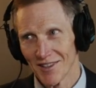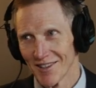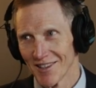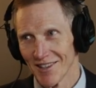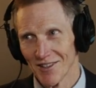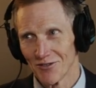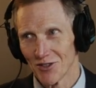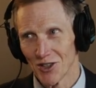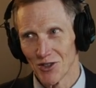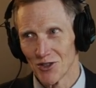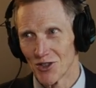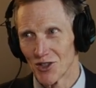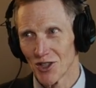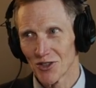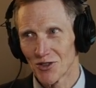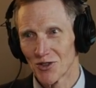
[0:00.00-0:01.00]
If you're
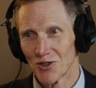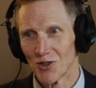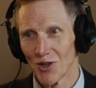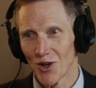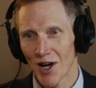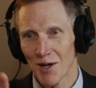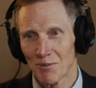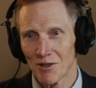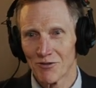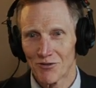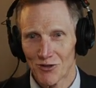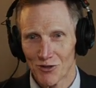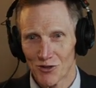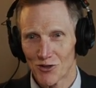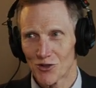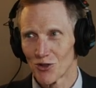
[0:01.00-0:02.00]
just grabbing for
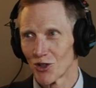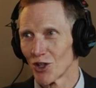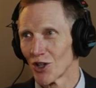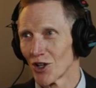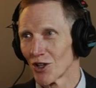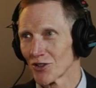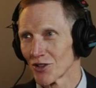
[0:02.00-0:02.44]
straws